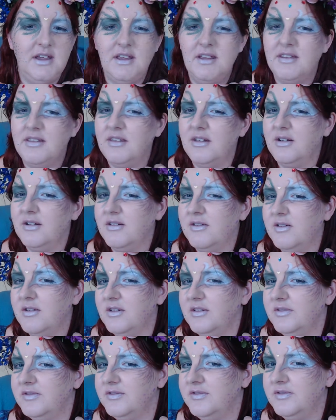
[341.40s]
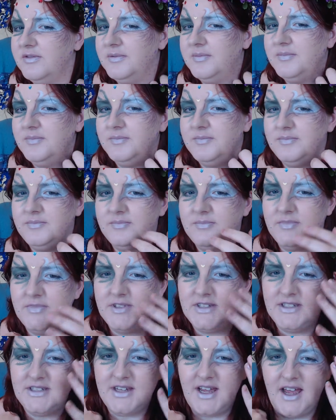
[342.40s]
So it's sort of
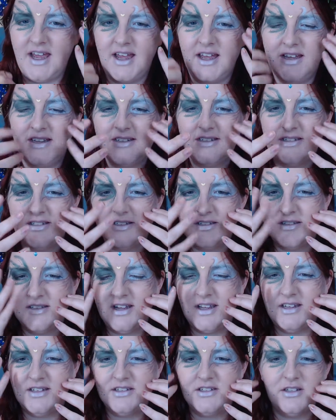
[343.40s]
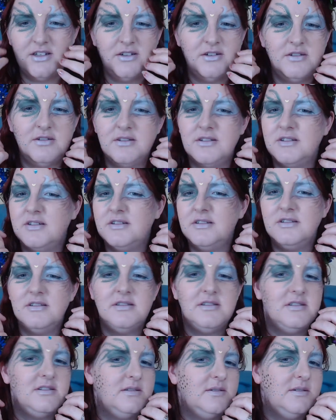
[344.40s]
stars and nature
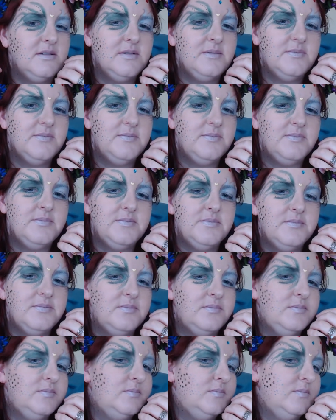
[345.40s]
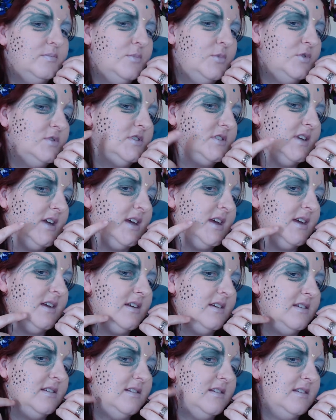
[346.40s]
and more
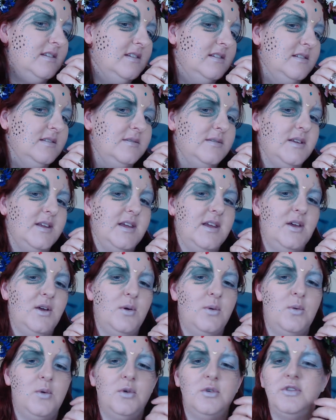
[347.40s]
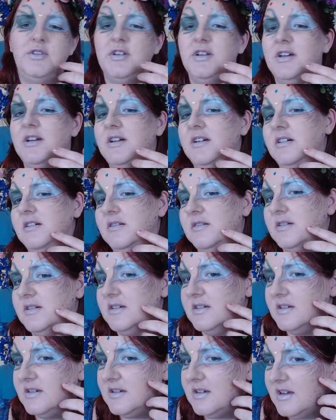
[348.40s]
stars and water
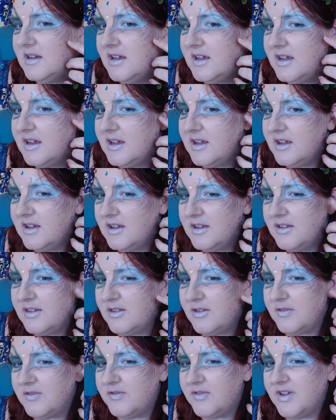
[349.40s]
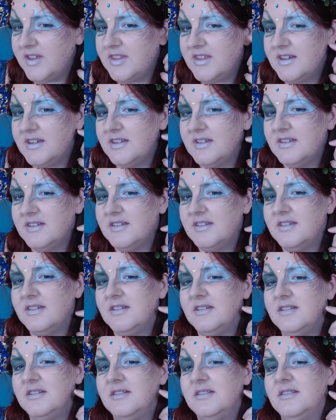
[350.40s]
and sort of feathers
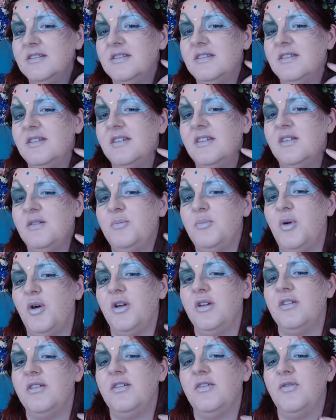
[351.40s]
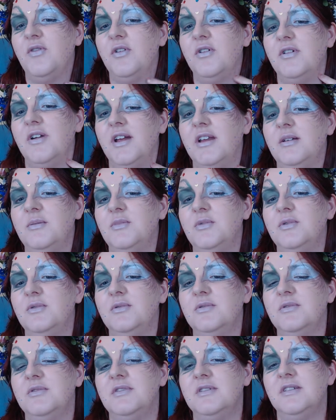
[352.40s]
and spots for
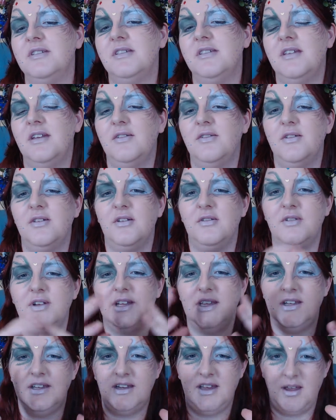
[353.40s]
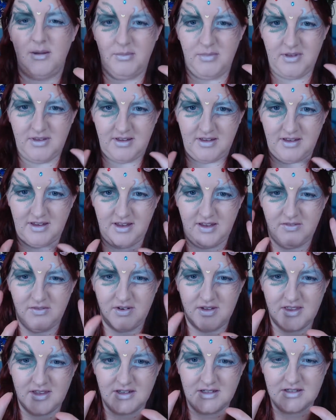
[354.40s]
animals and stuff, so really encompassing
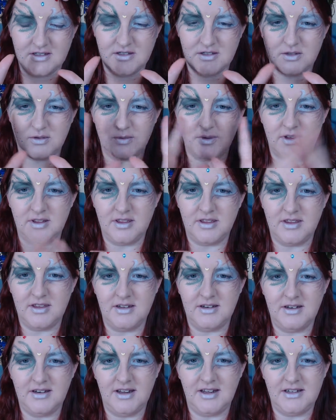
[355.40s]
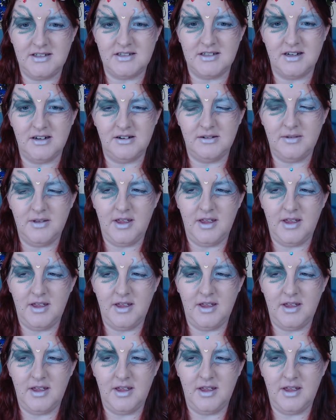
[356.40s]
everything to do with nature.